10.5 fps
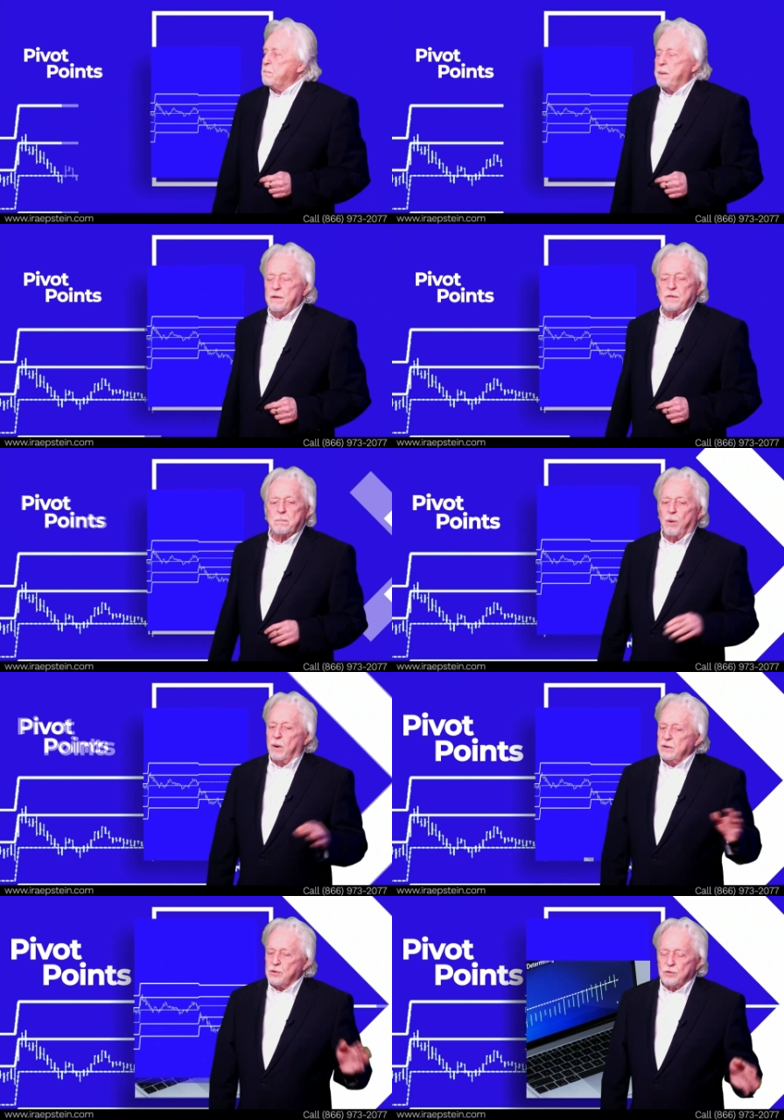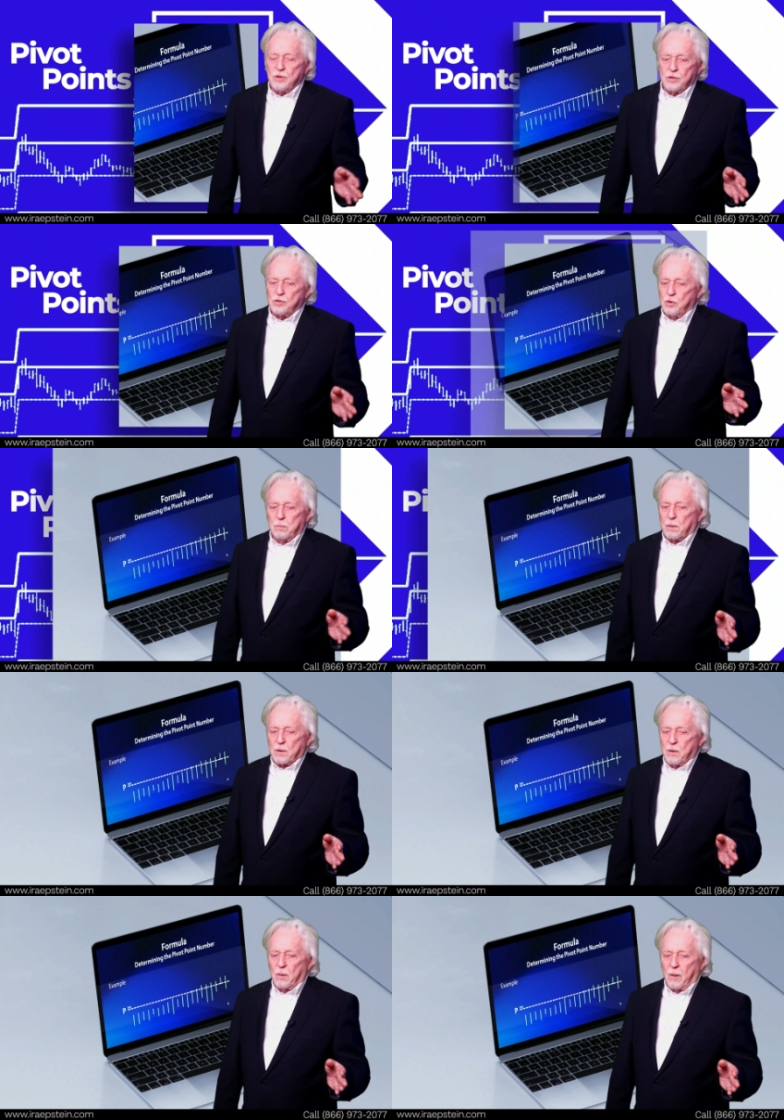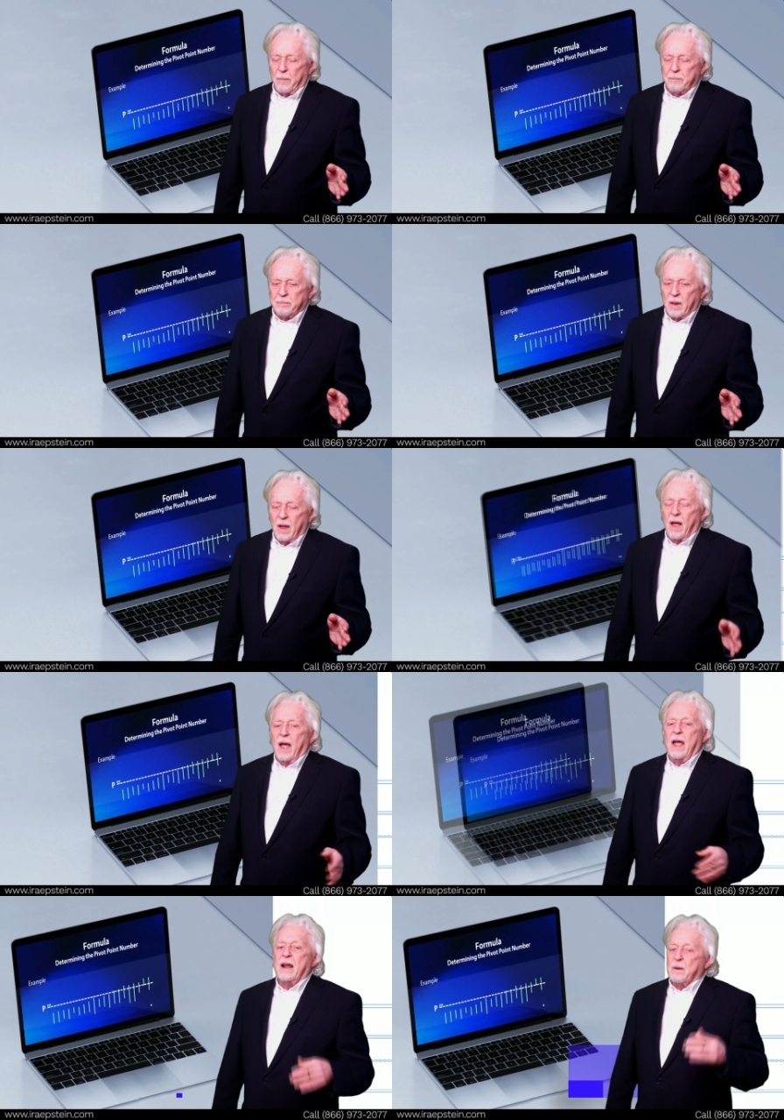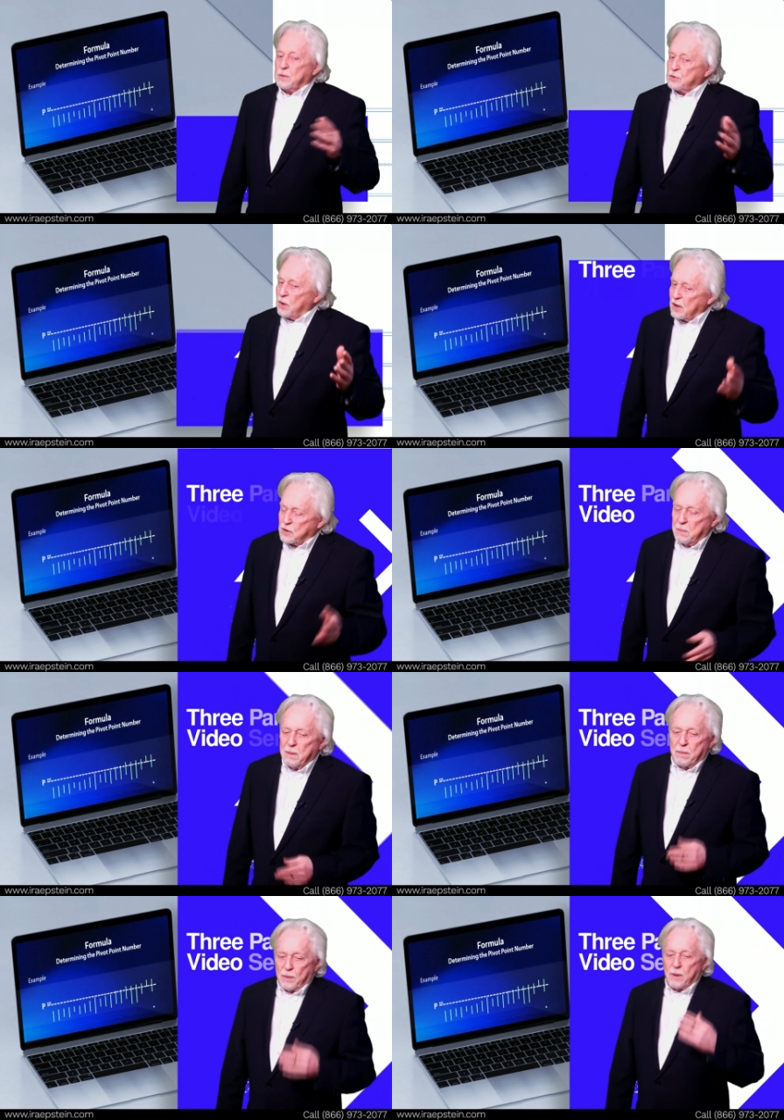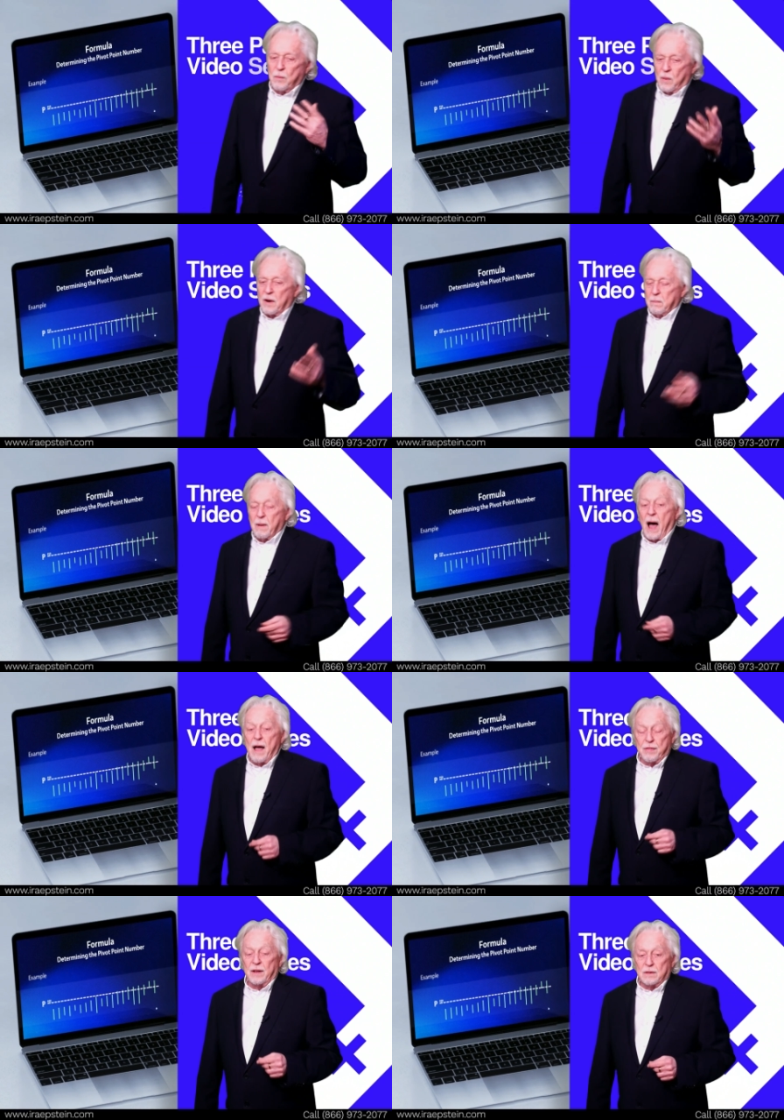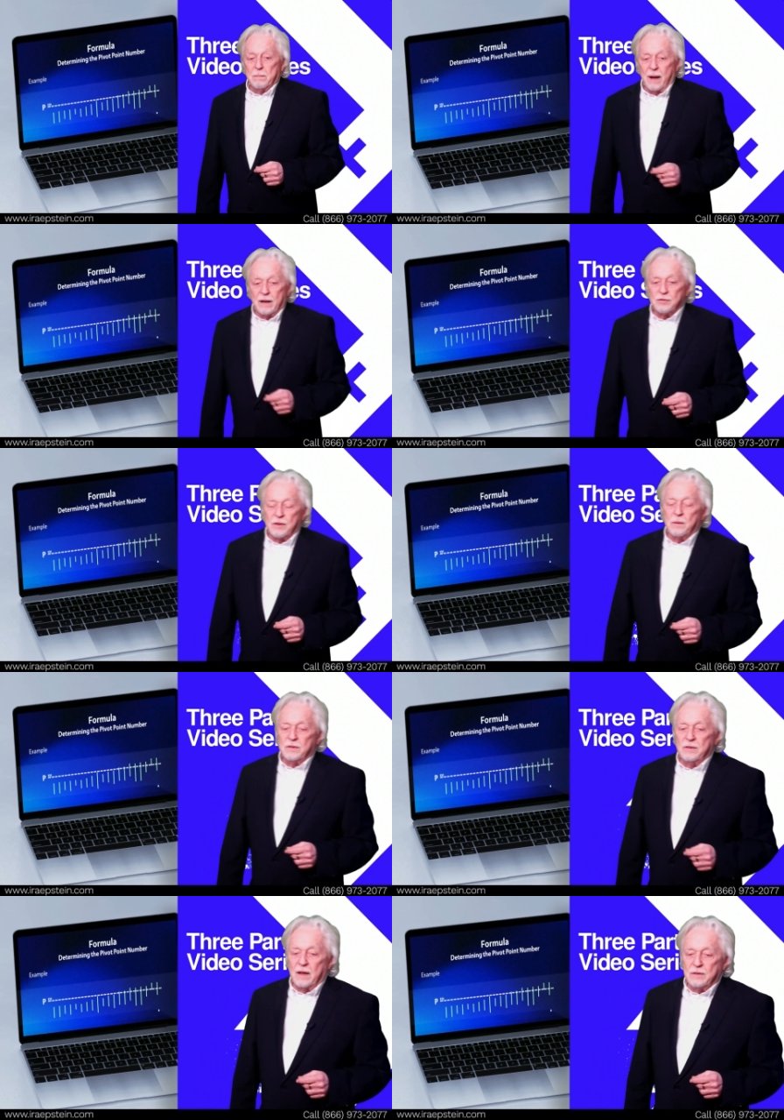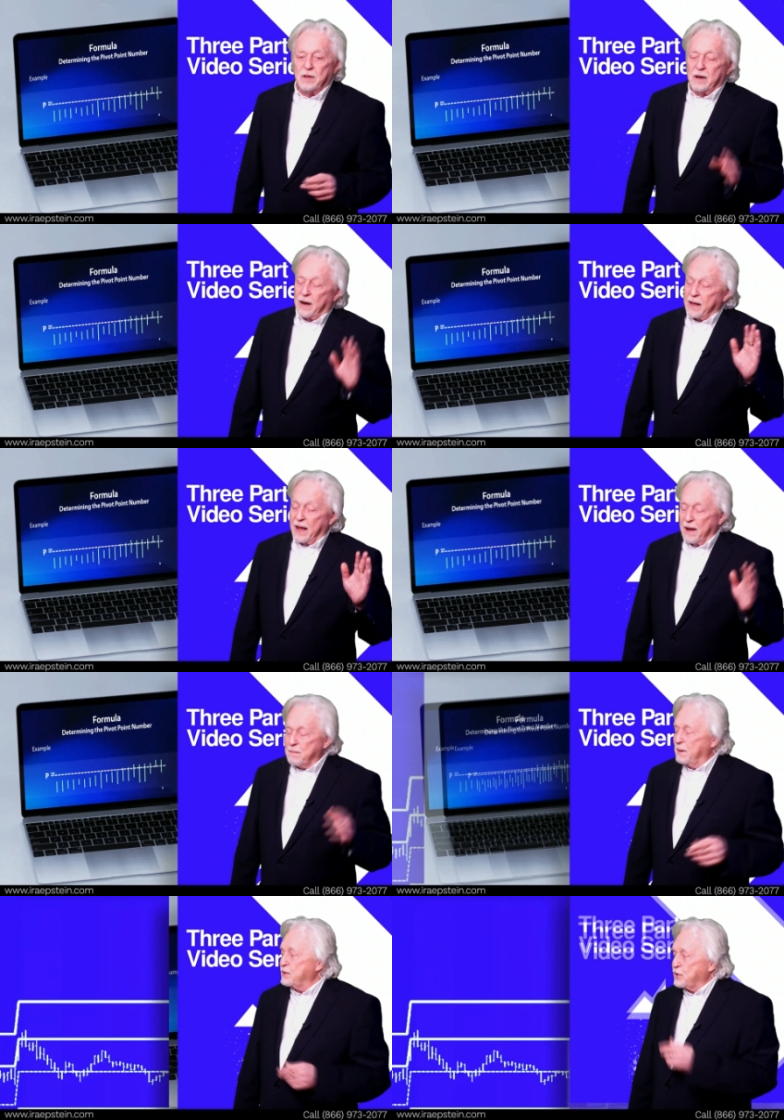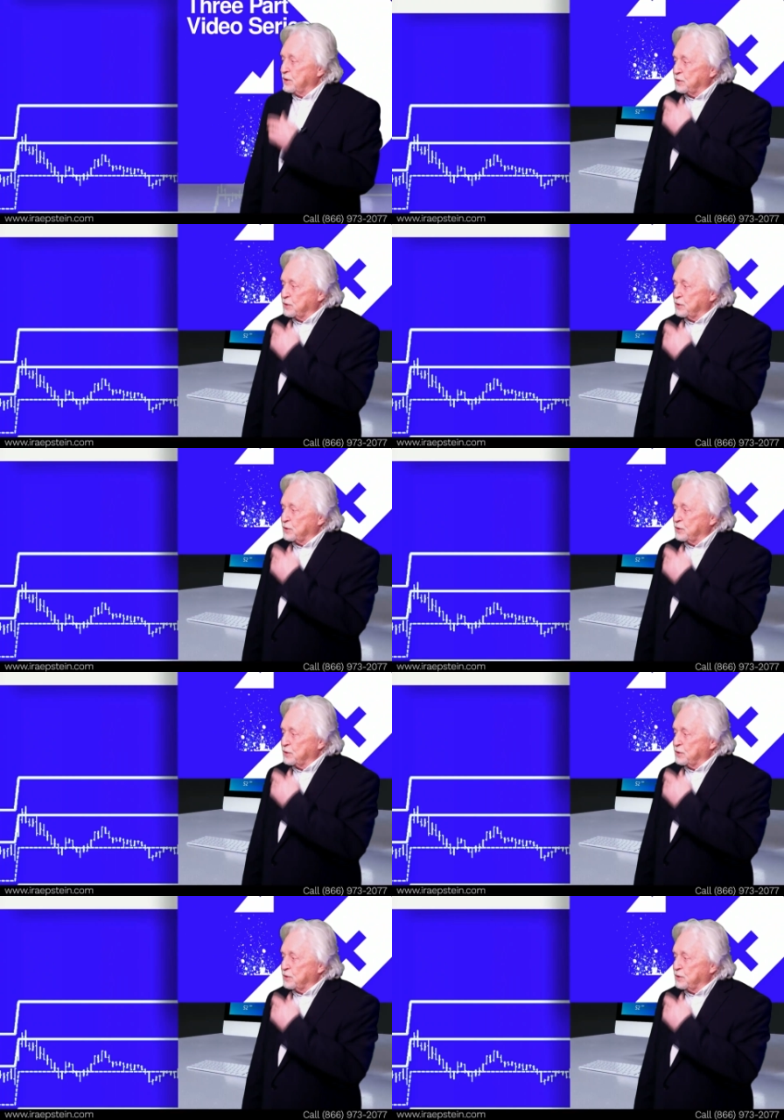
Pivot points are just super cool. And it was taught to me by one of the, I think the best that, that did it. I can't mention